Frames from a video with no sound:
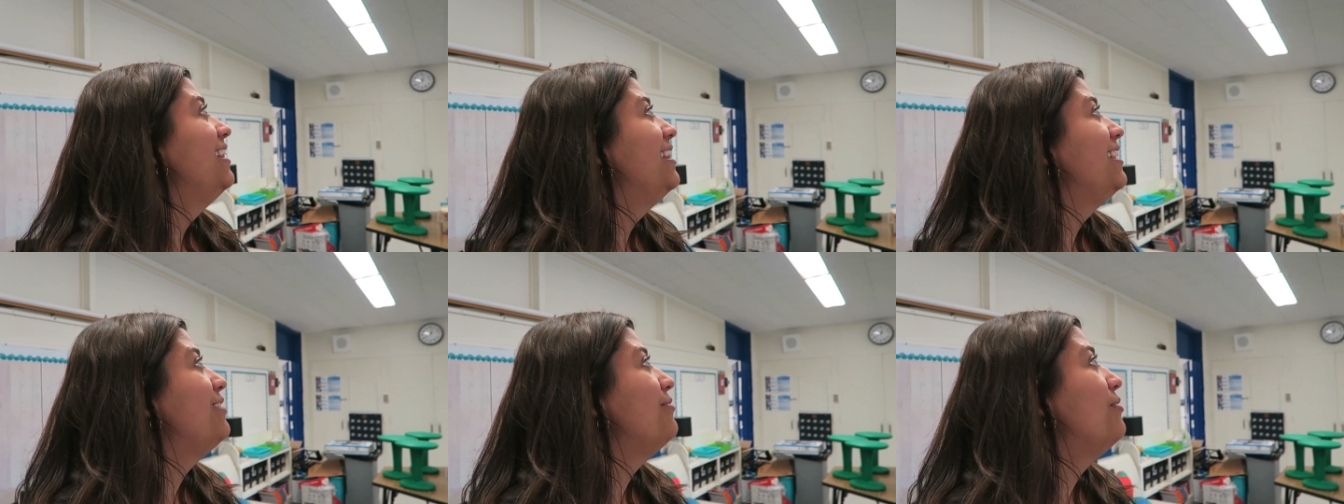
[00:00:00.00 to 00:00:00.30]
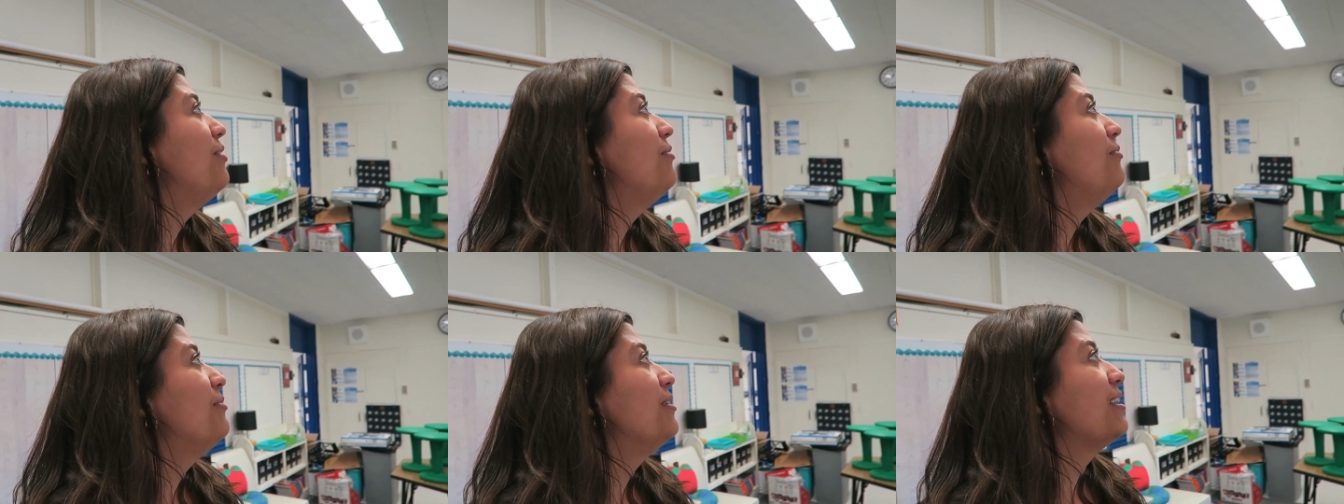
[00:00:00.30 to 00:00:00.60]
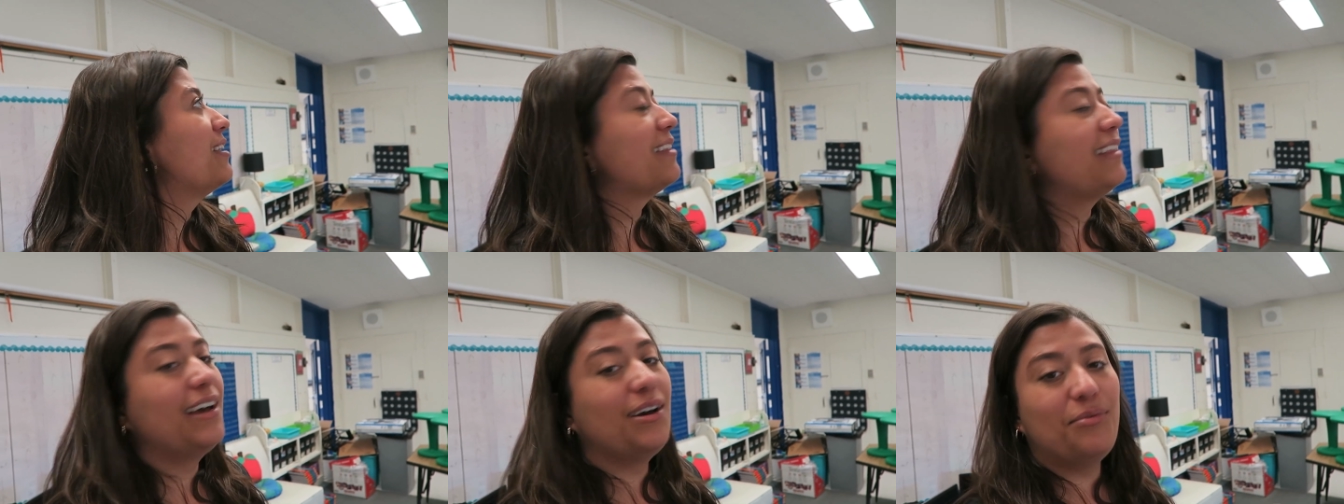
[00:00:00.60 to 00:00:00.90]
it won't
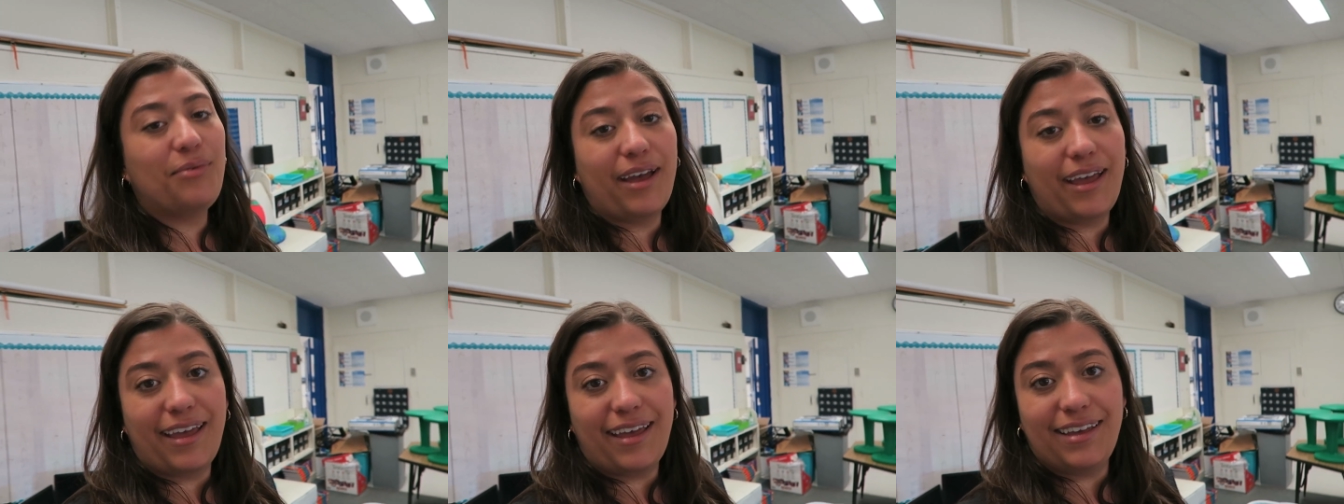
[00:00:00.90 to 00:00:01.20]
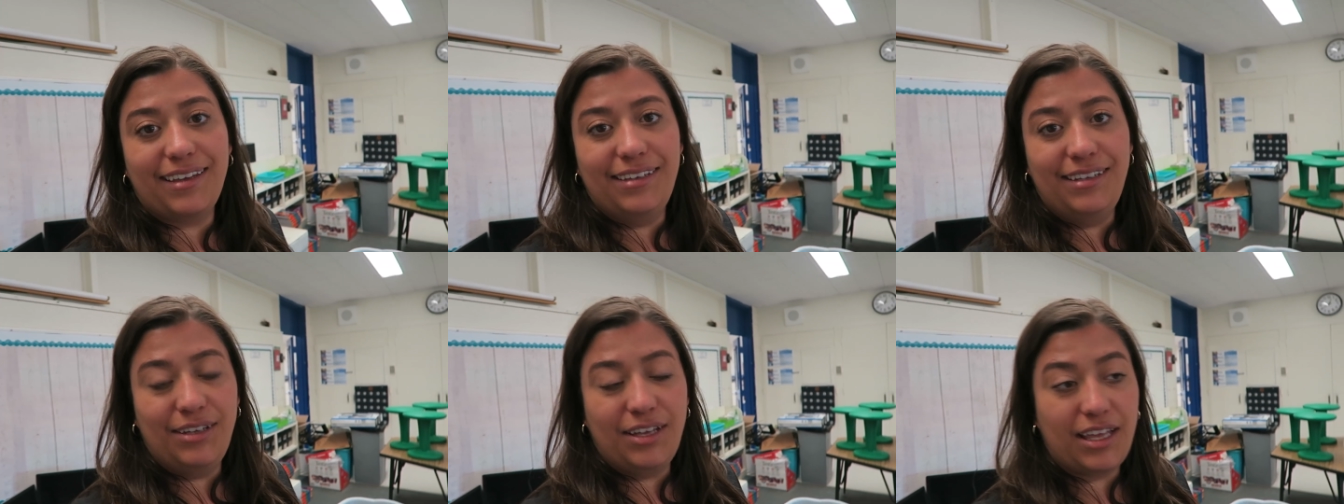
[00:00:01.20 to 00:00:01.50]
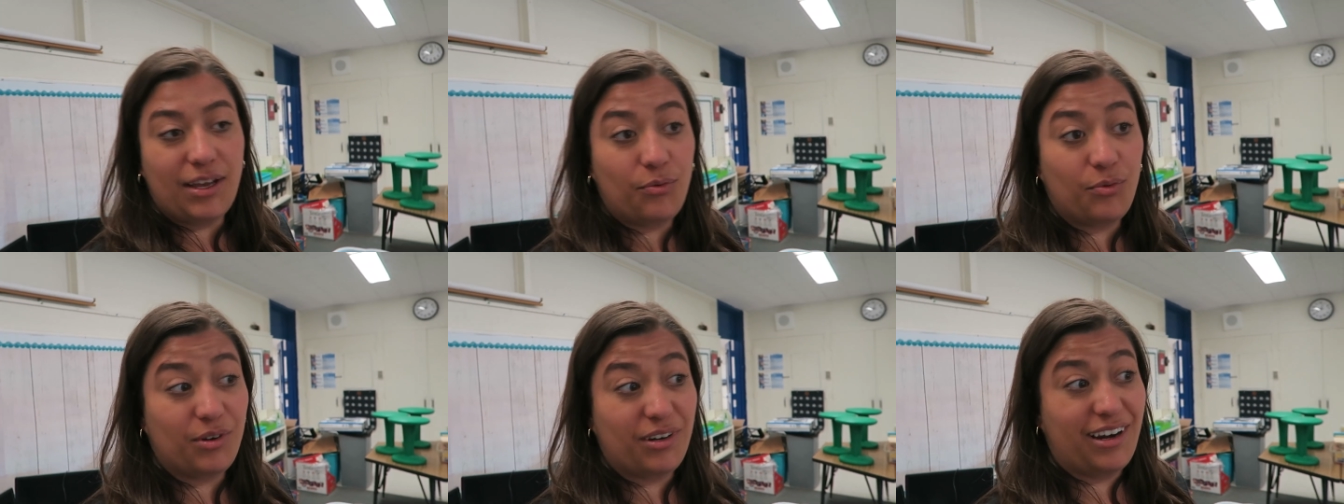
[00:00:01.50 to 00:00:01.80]
work that way.
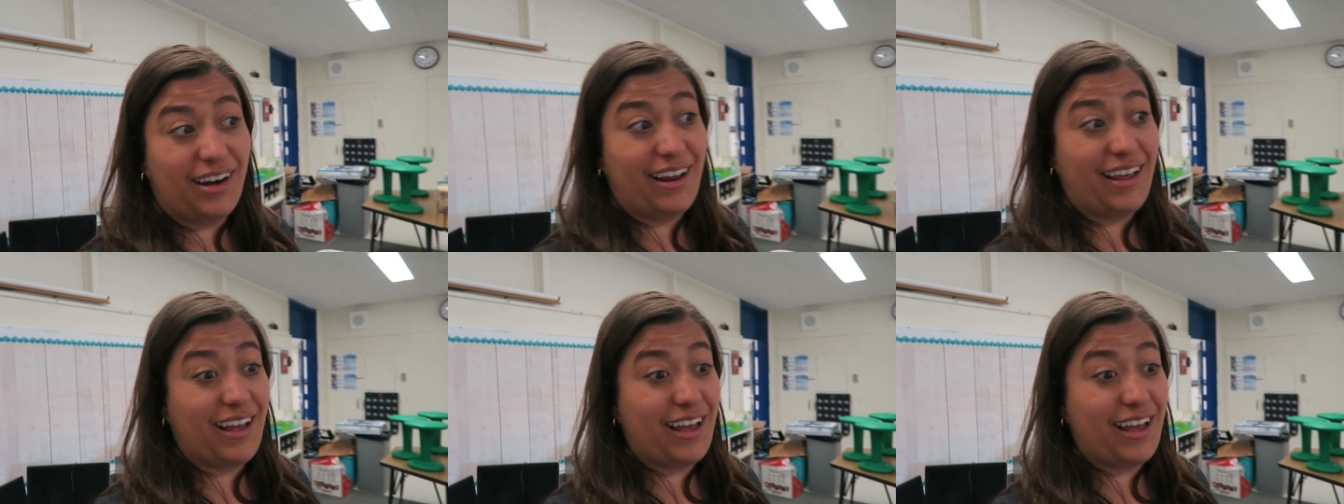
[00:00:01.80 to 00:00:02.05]
It would,